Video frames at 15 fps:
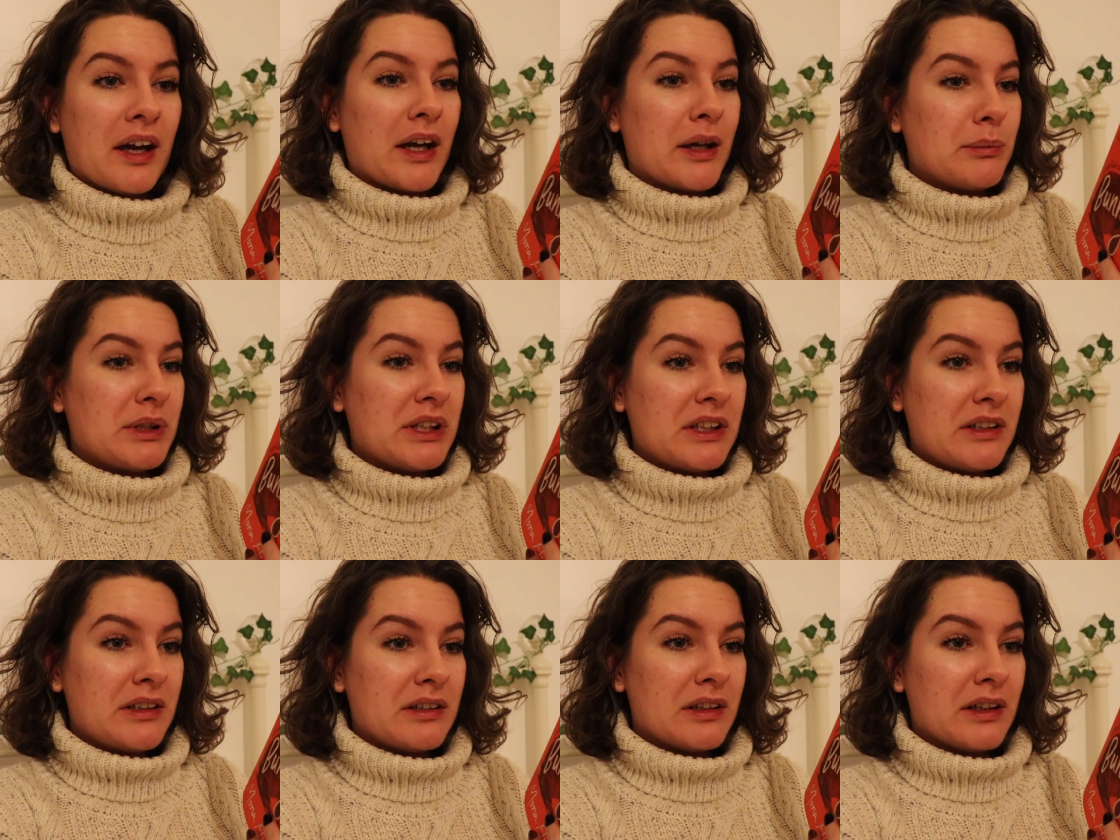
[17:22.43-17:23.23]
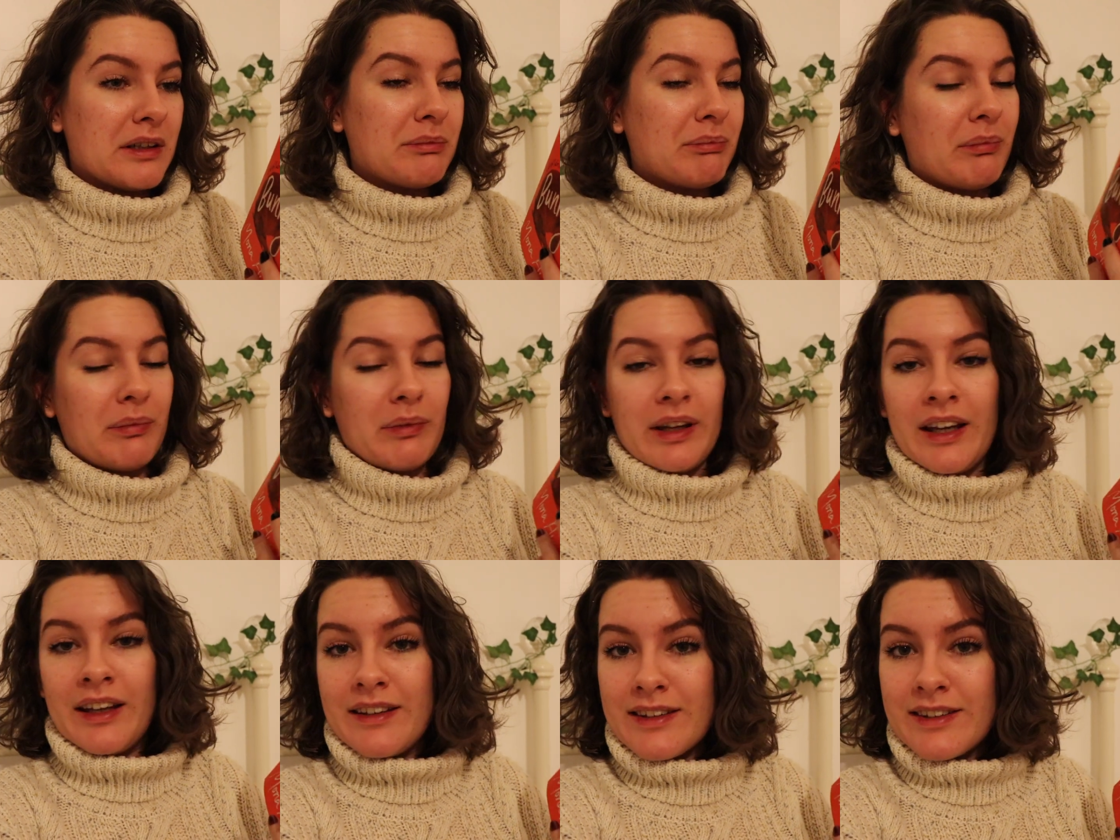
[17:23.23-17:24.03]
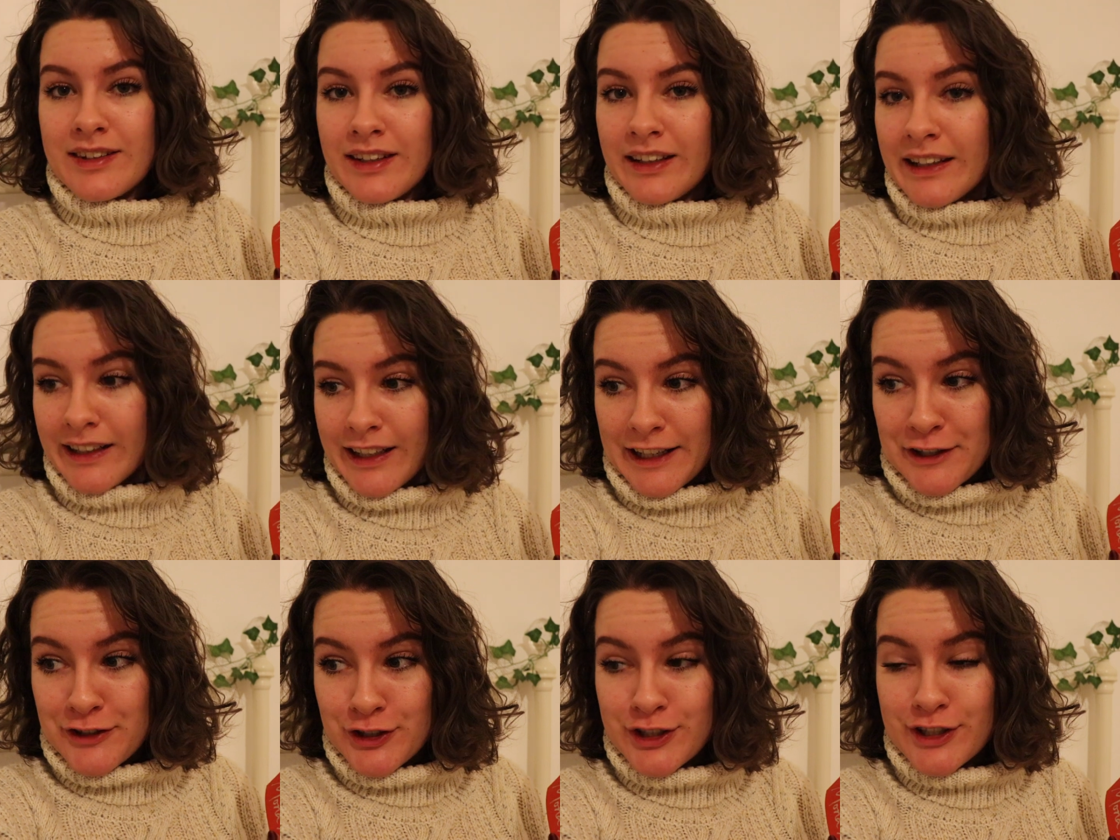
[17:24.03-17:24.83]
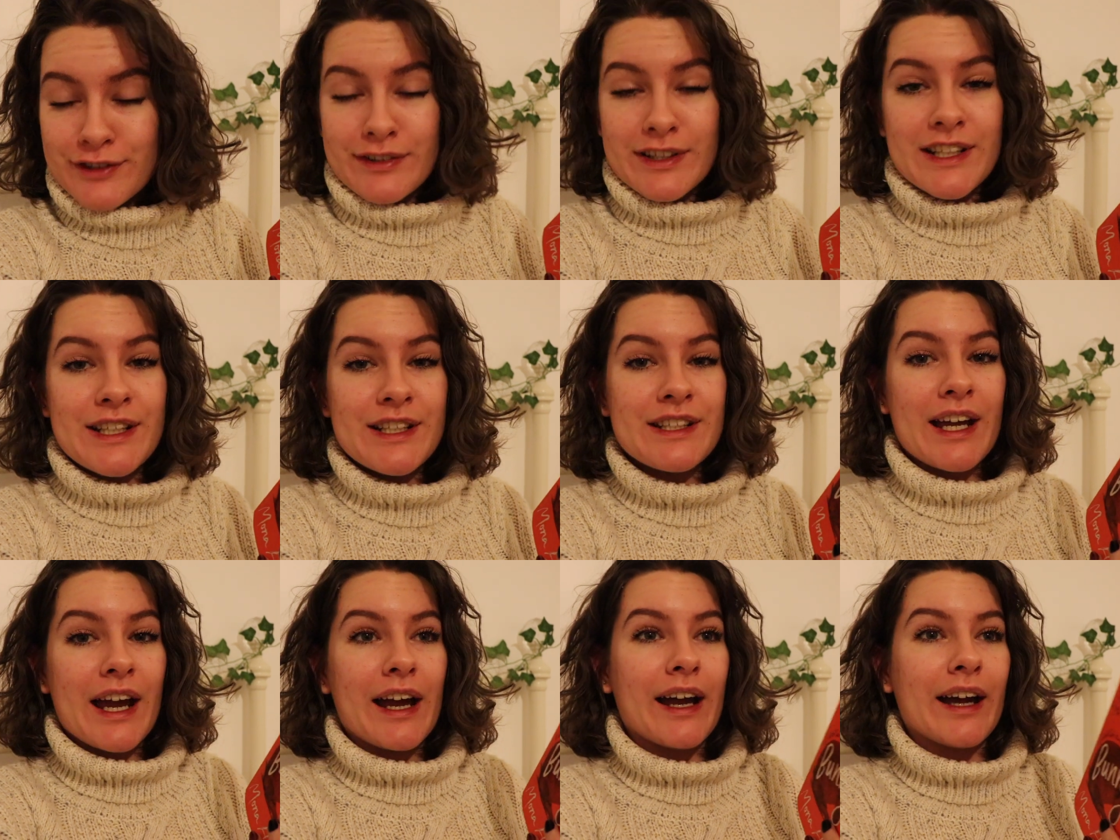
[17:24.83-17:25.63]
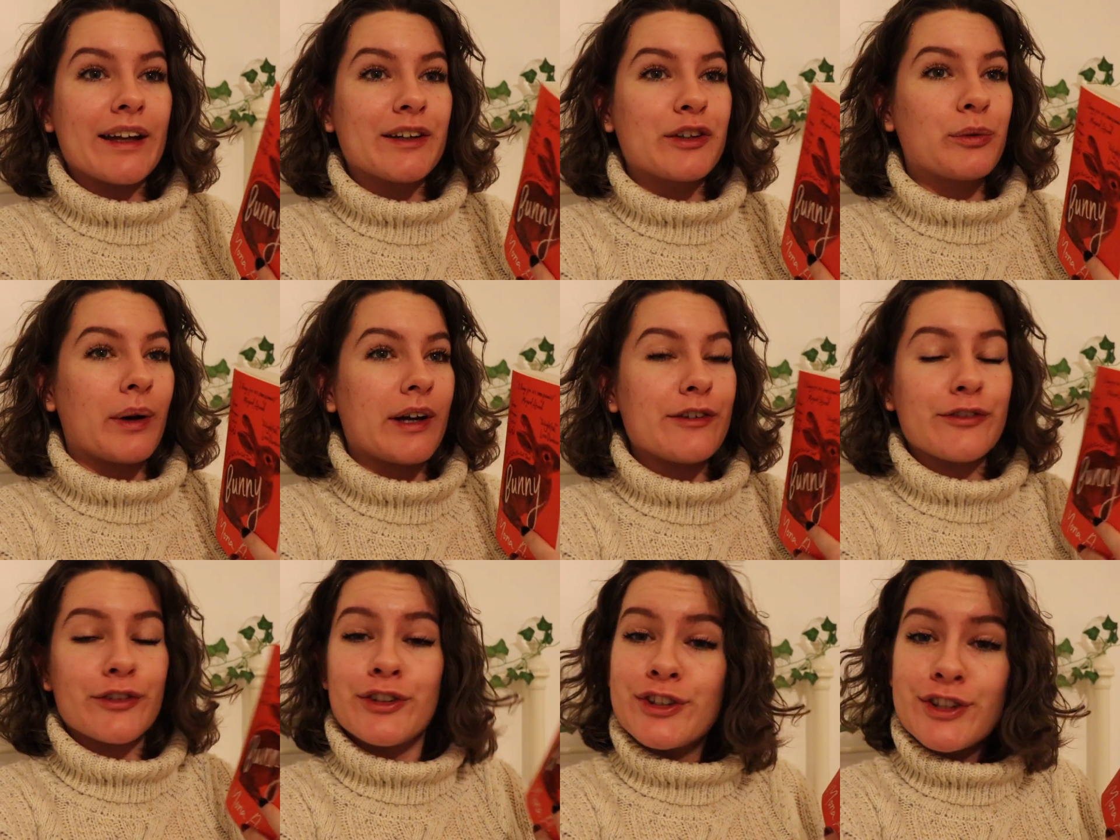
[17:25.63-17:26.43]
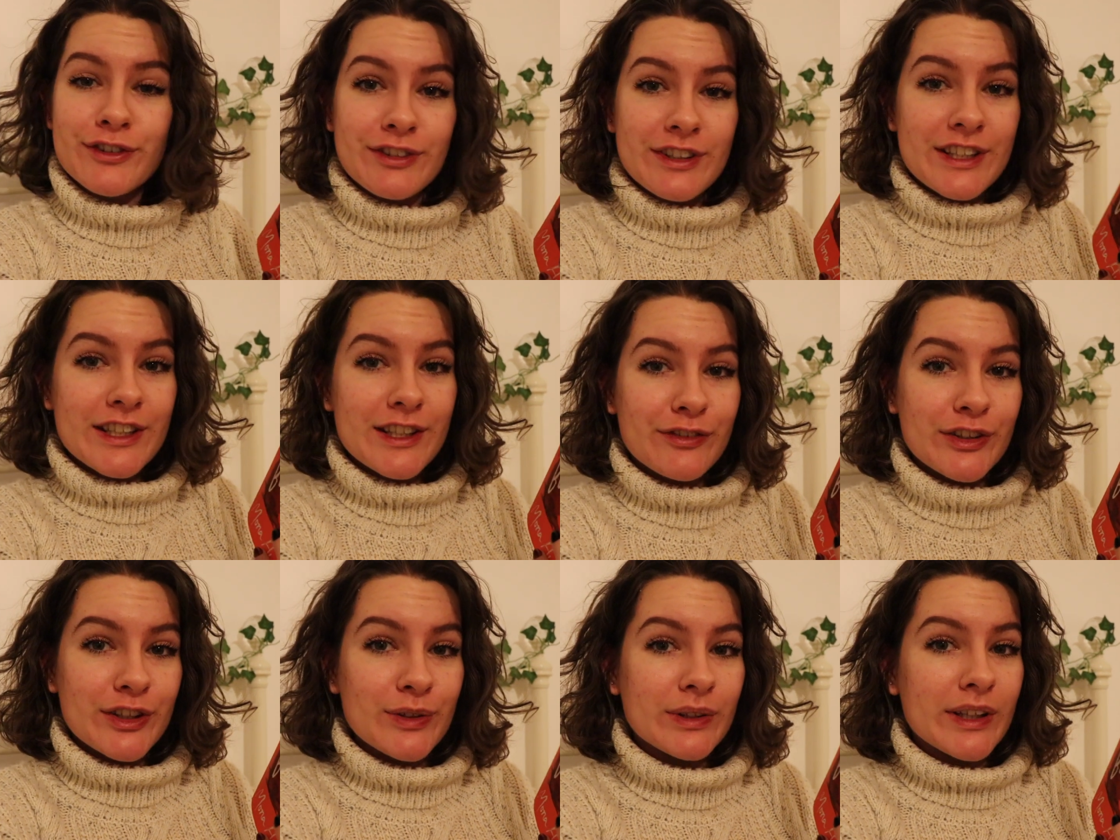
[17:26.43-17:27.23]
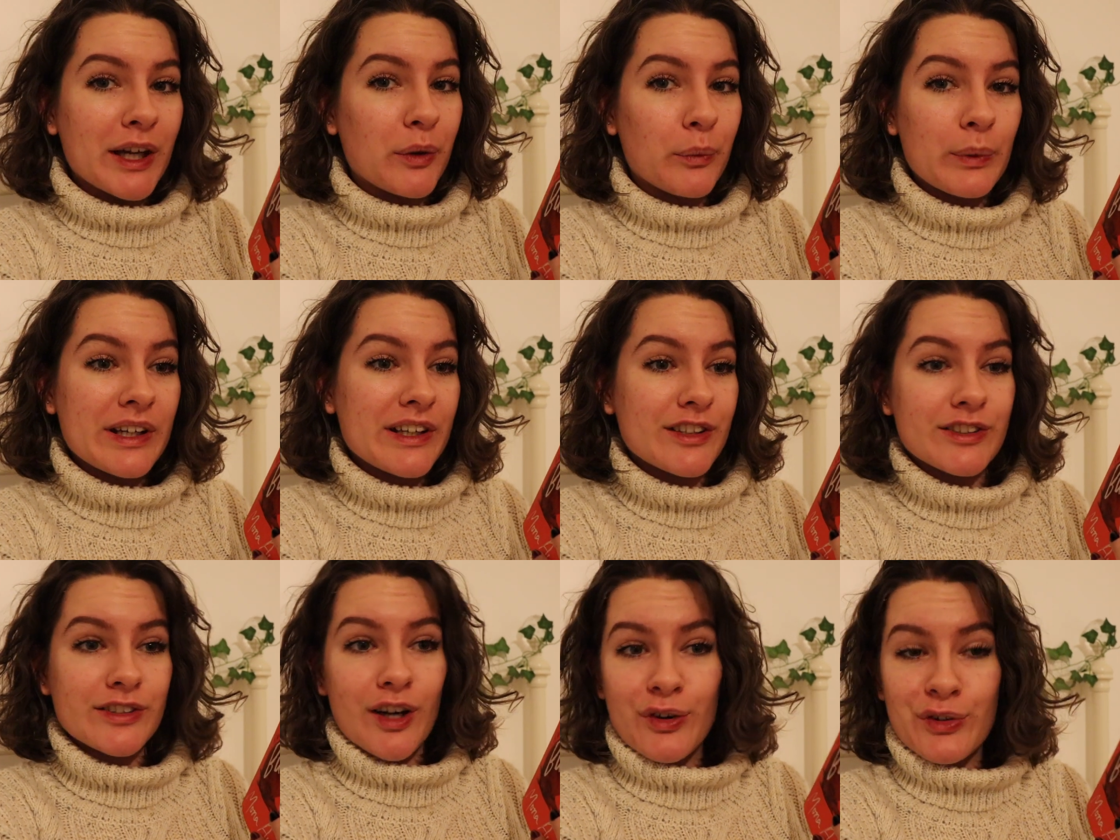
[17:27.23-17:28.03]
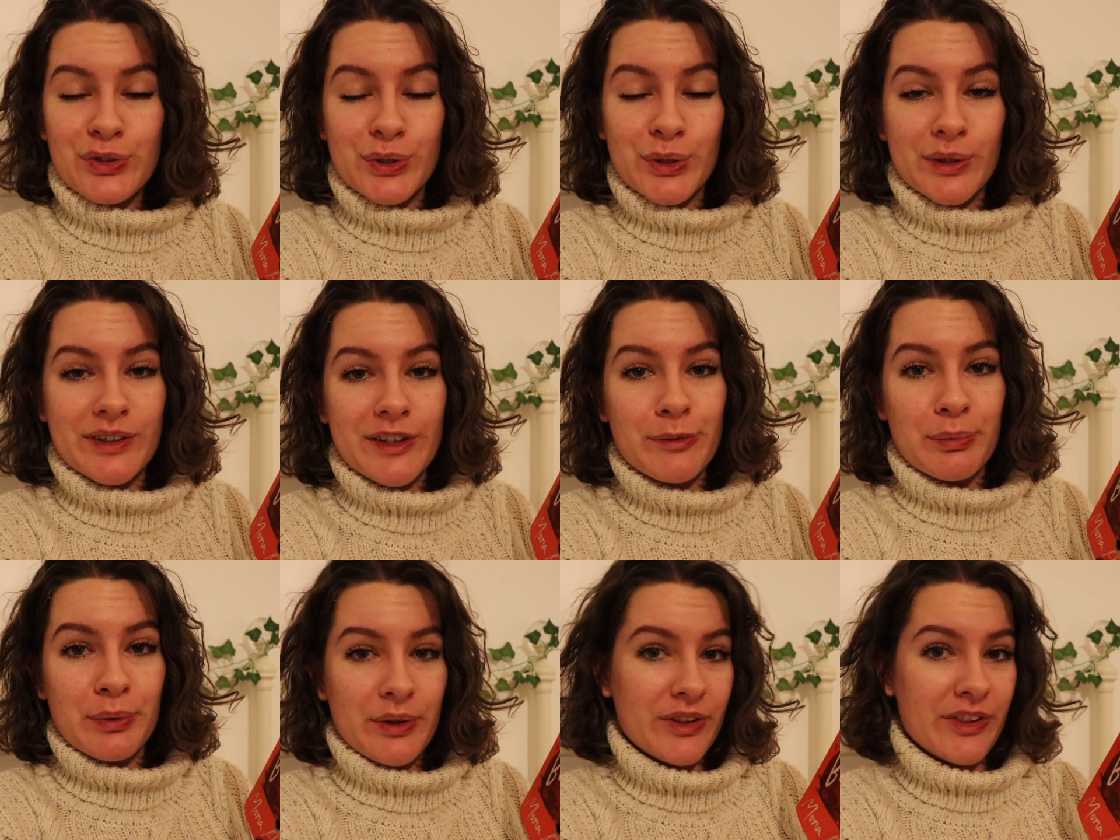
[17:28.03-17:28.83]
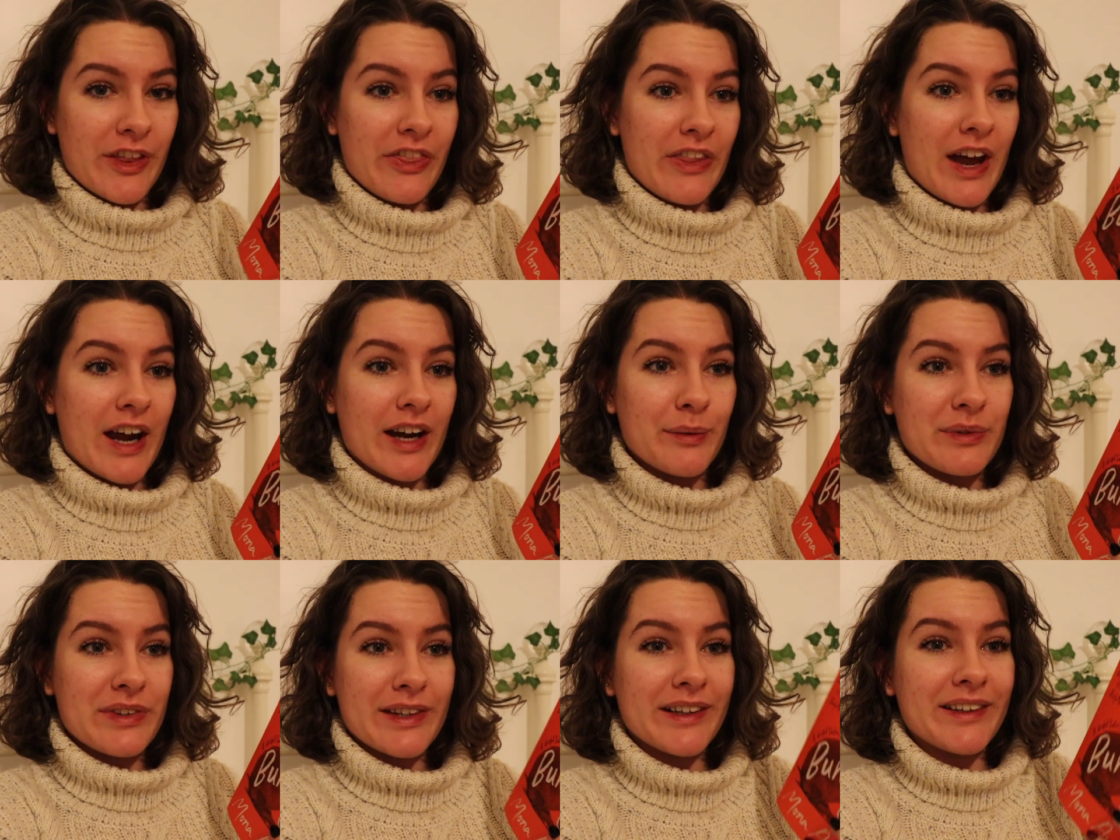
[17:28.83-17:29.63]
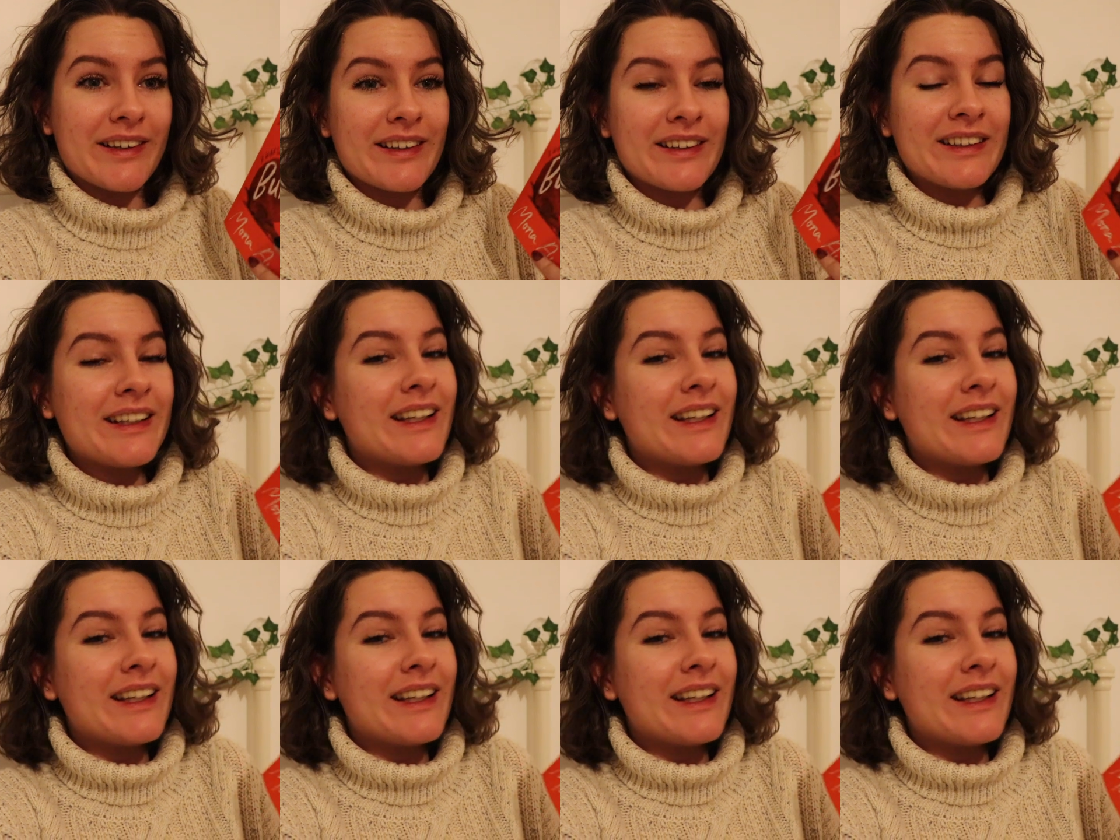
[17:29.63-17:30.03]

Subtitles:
I mean, it's engaging to read and quite fun to read if you do like weird and dark stories, but other than that I was like,